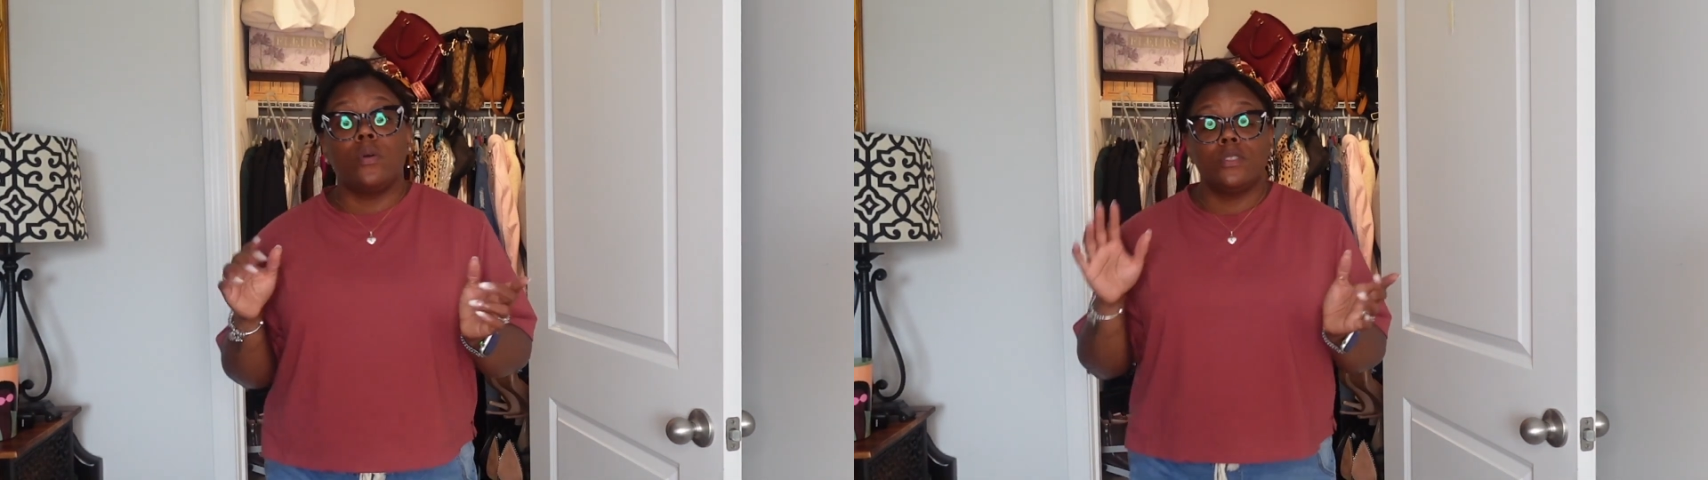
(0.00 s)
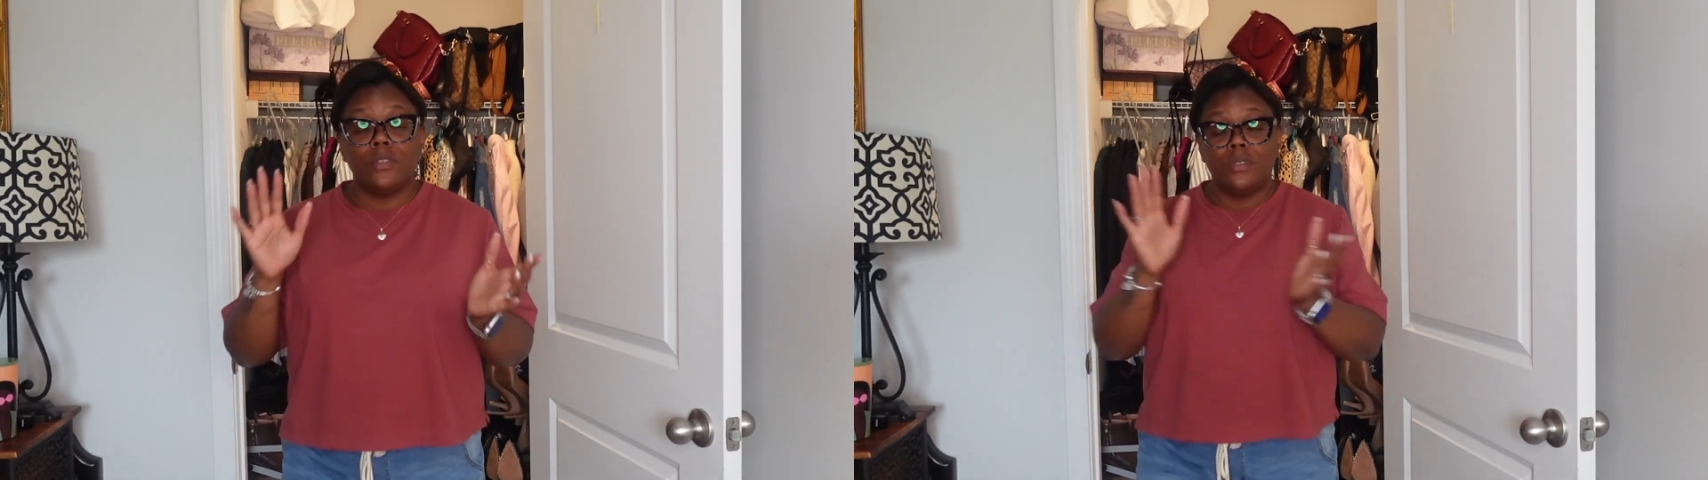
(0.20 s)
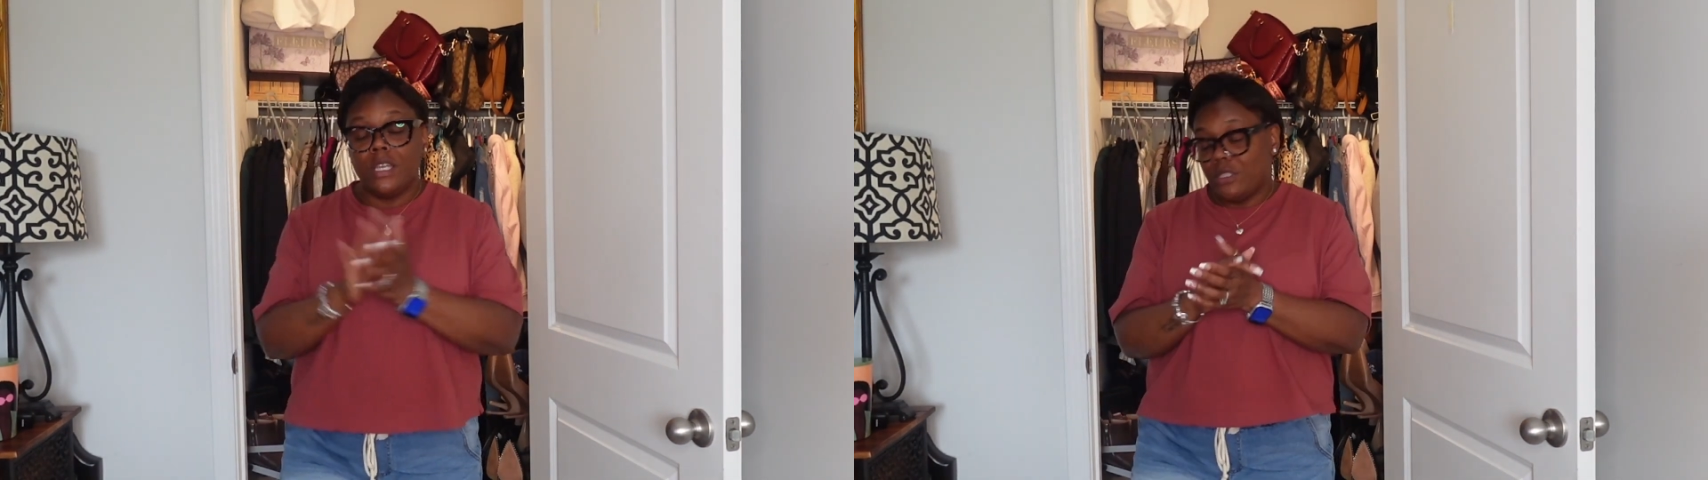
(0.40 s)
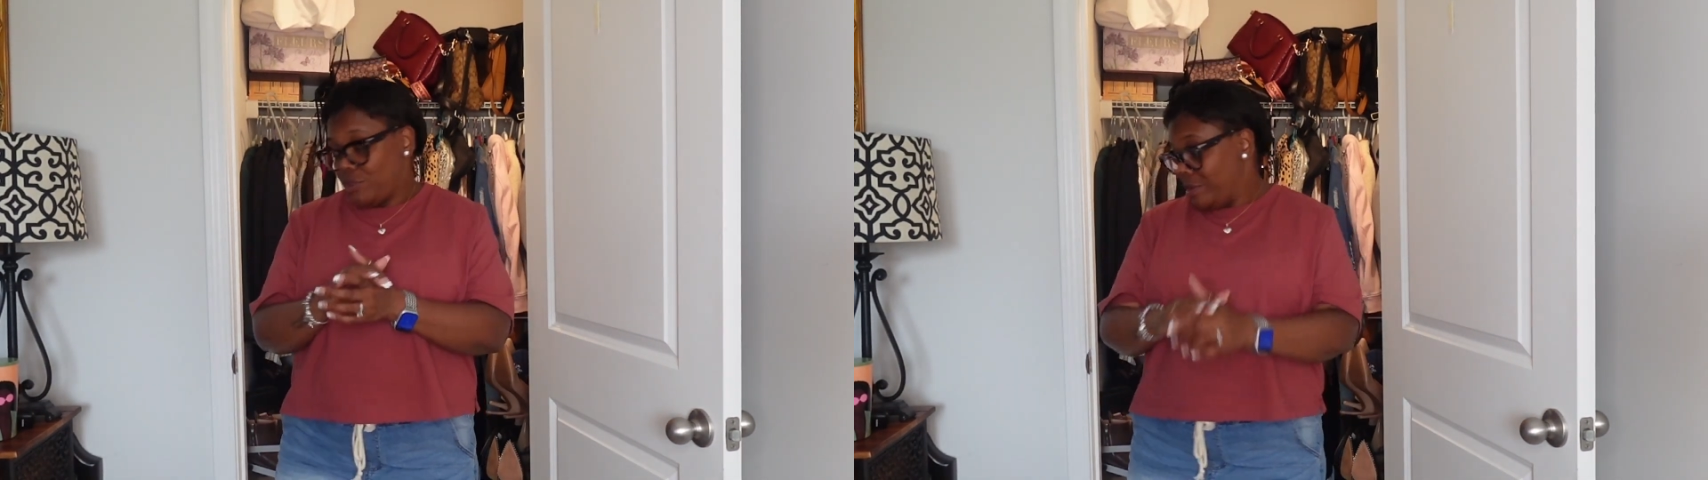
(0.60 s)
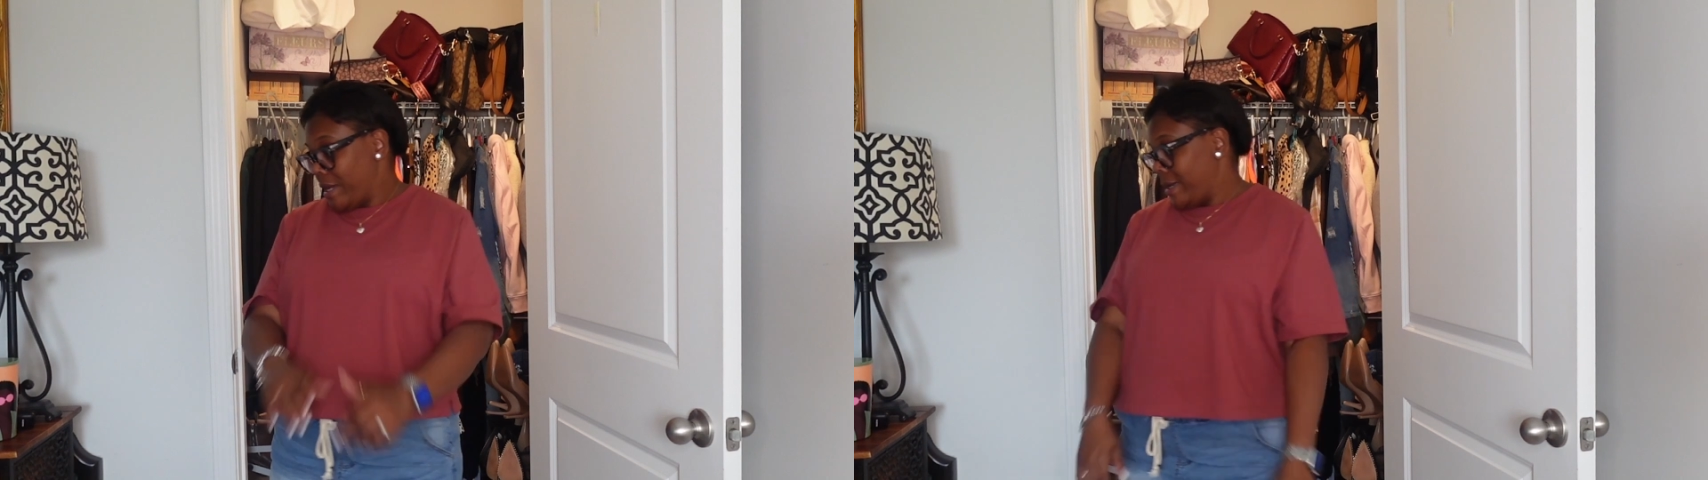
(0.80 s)
So yes, you
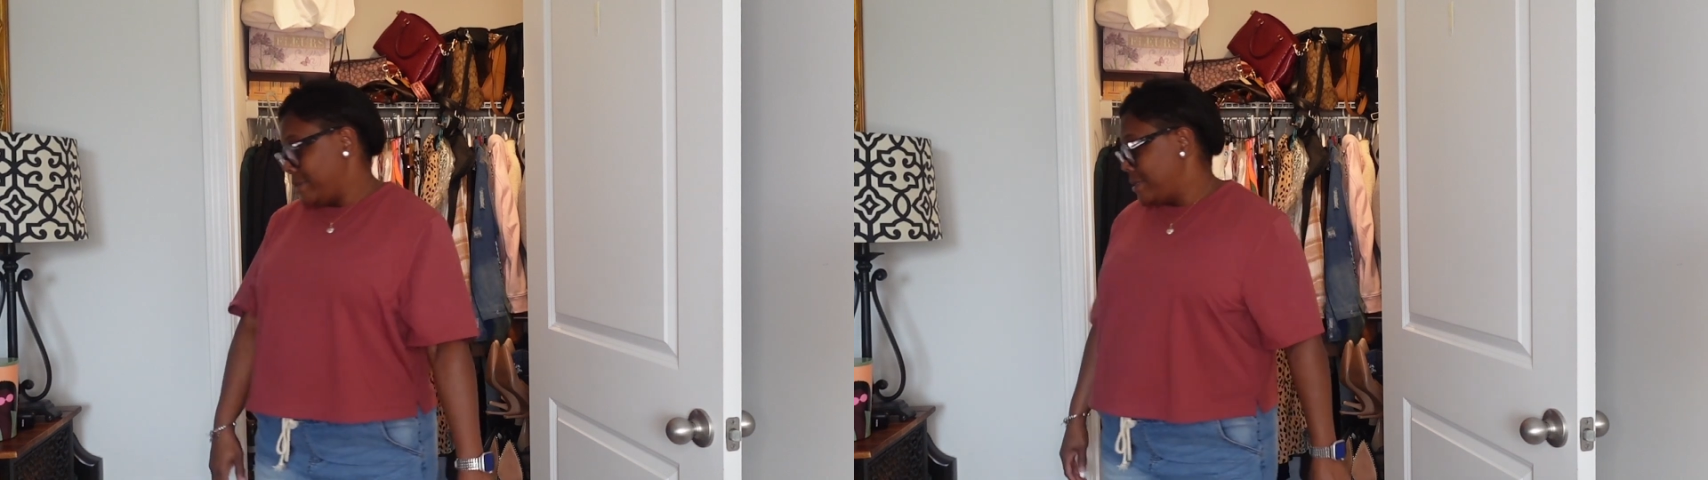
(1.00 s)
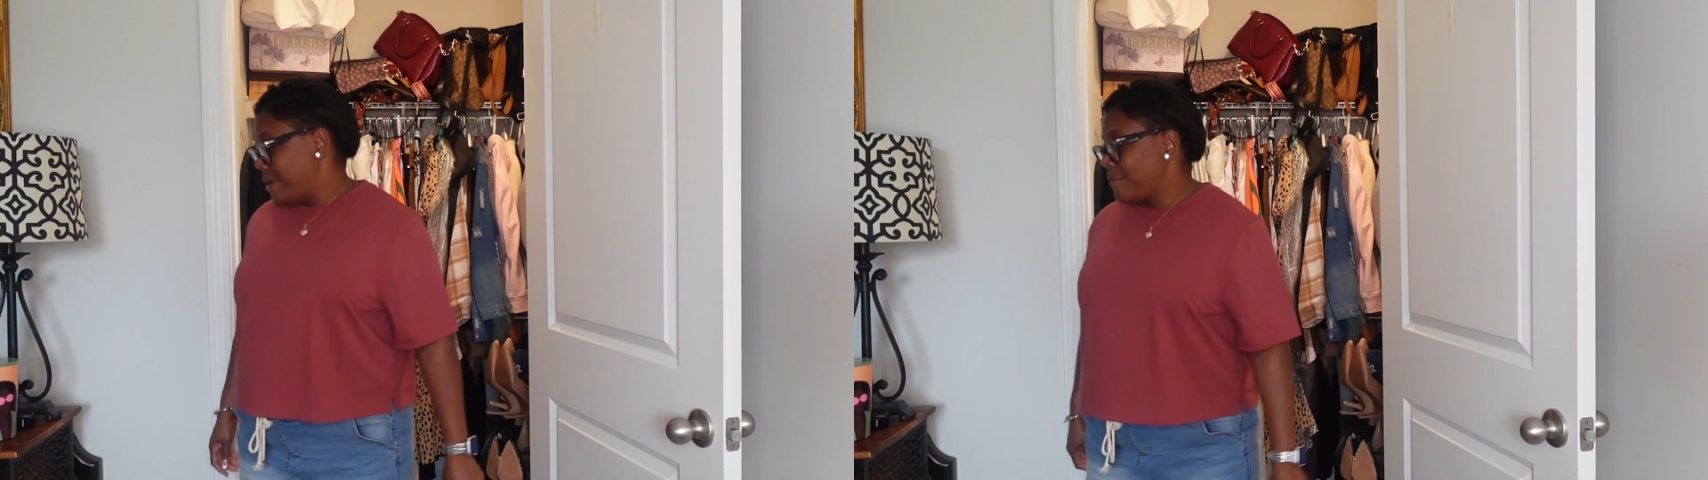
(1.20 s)
guys,